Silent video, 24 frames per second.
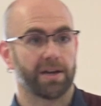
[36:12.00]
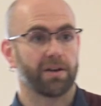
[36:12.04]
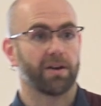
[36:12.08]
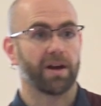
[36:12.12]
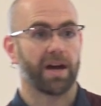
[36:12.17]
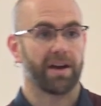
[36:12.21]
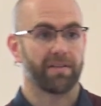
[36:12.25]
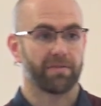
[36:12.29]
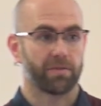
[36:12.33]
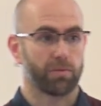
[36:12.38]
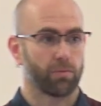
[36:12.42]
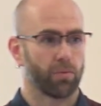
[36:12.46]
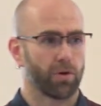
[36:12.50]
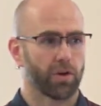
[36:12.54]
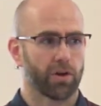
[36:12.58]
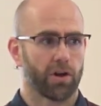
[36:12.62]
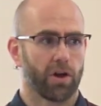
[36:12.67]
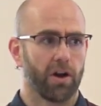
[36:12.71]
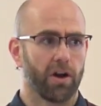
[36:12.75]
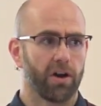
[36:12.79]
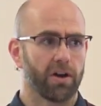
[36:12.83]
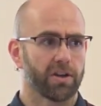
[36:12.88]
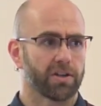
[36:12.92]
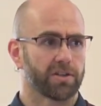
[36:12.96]
know I have to work
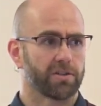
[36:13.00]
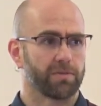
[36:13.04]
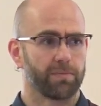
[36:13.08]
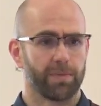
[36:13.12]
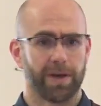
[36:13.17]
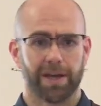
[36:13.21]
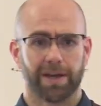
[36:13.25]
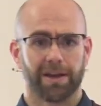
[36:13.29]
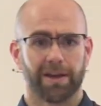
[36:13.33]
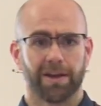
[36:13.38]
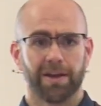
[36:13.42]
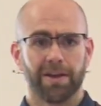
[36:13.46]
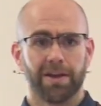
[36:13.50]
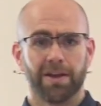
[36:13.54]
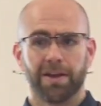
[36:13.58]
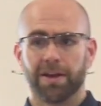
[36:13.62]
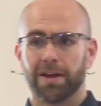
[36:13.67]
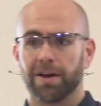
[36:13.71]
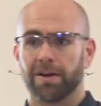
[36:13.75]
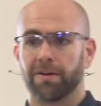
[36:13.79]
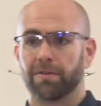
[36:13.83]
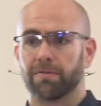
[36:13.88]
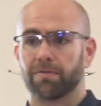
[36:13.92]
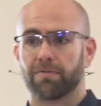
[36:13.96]
hard to make
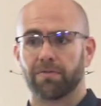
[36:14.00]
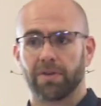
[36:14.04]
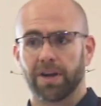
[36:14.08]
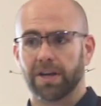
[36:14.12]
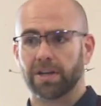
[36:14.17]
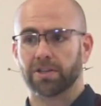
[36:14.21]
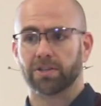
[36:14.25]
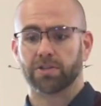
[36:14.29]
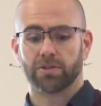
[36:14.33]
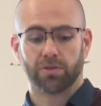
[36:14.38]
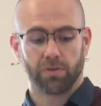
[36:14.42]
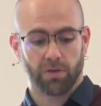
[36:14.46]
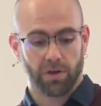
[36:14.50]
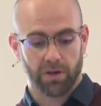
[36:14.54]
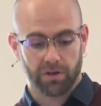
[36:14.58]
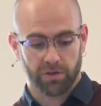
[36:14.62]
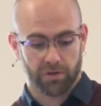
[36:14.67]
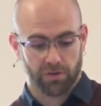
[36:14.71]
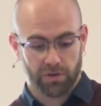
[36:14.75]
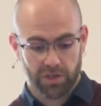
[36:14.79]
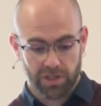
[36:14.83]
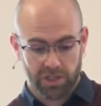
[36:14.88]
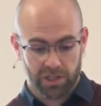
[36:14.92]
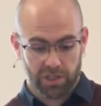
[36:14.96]
friends who
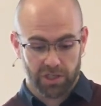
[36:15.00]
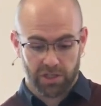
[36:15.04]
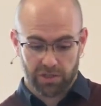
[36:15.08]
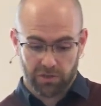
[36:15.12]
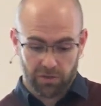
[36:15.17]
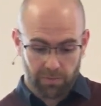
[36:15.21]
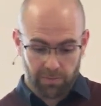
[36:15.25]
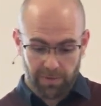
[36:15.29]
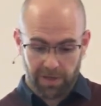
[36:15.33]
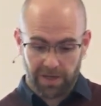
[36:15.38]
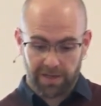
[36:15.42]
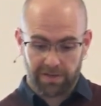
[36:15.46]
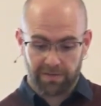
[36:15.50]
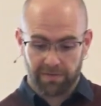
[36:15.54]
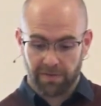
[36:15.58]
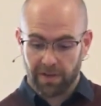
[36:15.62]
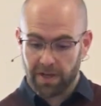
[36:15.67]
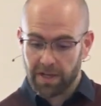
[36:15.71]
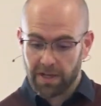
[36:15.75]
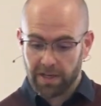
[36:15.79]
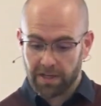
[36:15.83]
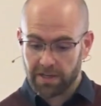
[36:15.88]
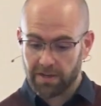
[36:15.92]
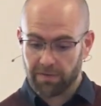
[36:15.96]
aren't Christians who believe
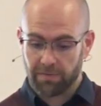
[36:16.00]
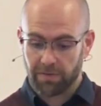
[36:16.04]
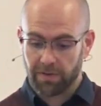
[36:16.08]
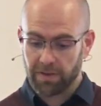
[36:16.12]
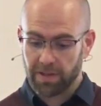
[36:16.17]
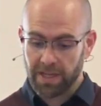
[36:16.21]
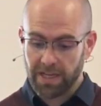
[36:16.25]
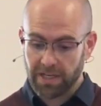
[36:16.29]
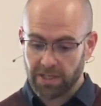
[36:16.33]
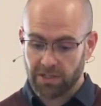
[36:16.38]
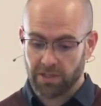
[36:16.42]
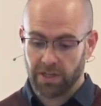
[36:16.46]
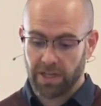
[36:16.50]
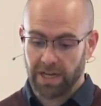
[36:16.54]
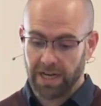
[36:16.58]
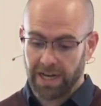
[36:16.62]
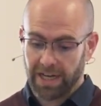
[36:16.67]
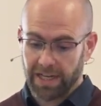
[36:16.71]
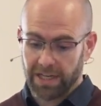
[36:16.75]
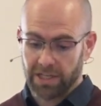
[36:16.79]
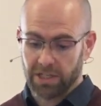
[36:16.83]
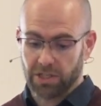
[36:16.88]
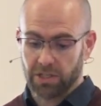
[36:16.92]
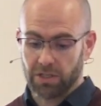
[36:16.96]
different things, so that
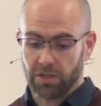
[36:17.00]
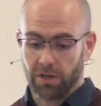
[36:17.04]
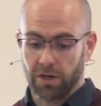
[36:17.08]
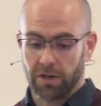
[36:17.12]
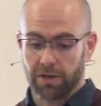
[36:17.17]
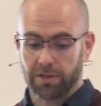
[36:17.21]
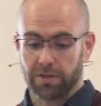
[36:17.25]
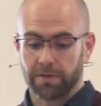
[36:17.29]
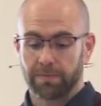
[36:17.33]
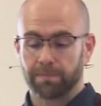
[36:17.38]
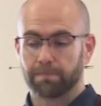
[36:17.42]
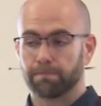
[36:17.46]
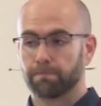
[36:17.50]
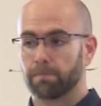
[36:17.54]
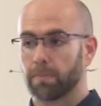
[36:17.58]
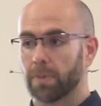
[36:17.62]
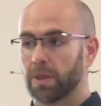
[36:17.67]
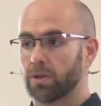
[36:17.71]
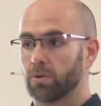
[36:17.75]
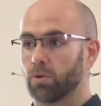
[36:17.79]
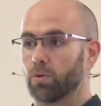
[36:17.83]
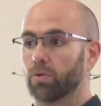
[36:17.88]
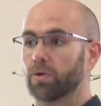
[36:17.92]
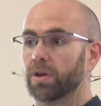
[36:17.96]
I can start
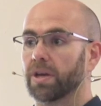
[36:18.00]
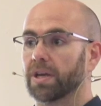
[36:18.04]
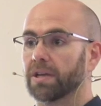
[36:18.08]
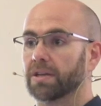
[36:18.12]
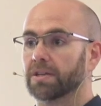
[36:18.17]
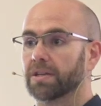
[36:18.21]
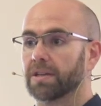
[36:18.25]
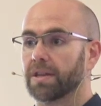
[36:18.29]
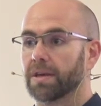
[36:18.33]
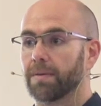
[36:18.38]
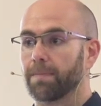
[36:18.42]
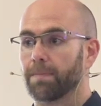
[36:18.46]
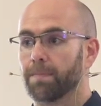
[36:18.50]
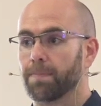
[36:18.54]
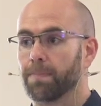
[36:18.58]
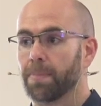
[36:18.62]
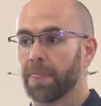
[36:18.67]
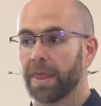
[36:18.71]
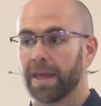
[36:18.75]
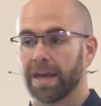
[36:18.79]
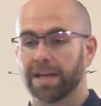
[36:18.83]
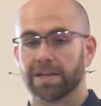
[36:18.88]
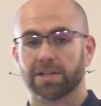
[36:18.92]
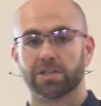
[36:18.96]
talking to them
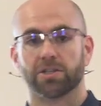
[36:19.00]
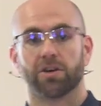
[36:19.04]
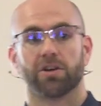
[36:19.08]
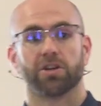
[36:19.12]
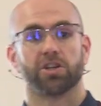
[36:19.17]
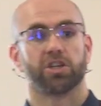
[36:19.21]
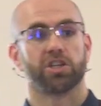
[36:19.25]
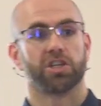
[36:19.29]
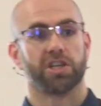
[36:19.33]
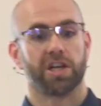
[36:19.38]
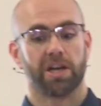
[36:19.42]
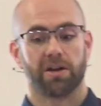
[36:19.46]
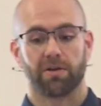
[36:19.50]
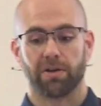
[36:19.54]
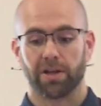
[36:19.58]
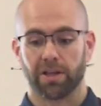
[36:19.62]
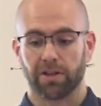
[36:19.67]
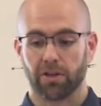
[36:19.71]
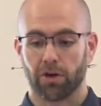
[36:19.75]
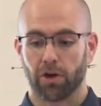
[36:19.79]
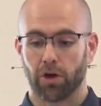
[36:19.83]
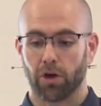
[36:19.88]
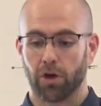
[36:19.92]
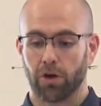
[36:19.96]
and start
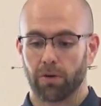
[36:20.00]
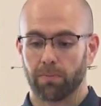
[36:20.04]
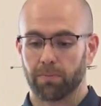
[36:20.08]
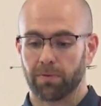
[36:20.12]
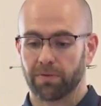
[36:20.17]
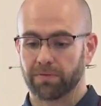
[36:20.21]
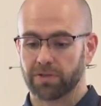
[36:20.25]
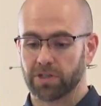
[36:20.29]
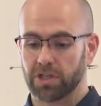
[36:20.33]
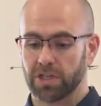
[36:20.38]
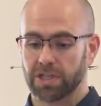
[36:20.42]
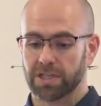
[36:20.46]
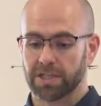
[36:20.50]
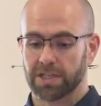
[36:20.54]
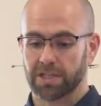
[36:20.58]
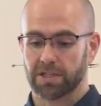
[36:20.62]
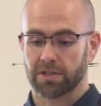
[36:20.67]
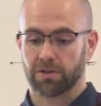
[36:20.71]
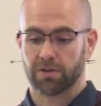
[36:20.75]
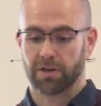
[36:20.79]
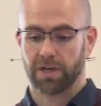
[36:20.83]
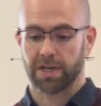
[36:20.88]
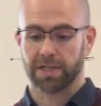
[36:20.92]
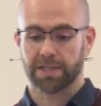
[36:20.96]
sharing the hope of Jesus
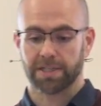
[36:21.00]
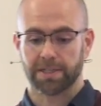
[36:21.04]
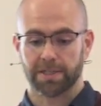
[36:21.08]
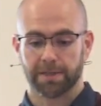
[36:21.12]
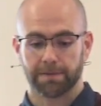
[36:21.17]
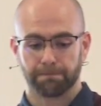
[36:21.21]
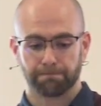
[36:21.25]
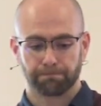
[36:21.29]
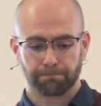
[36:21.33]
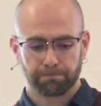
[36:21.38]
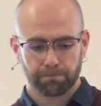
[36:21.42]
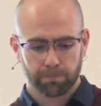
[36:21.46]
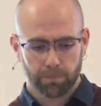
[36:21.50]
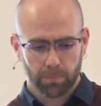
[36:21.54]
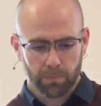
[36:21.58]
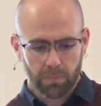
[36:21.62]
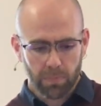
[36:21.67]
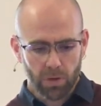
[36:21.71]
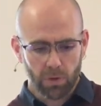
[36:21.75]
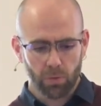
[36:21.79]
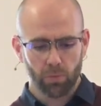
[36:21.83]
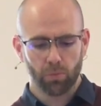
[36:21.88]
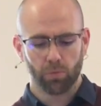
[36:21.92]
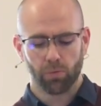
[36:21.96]
Christ
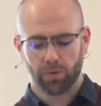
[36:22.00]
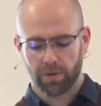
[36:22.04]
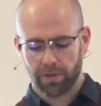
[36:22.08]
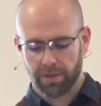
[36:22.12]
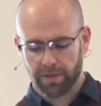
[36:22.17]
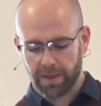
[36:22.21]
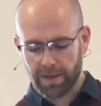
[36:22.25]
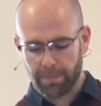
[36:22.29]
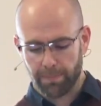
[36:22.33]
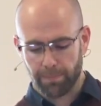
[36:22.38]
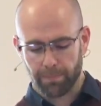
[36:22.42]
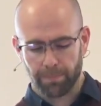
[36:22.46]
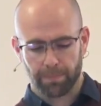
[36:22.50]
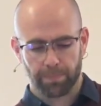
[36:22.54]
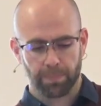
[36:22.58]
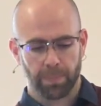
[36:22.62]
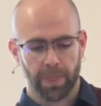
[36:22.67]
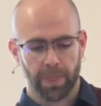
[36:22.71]
with them.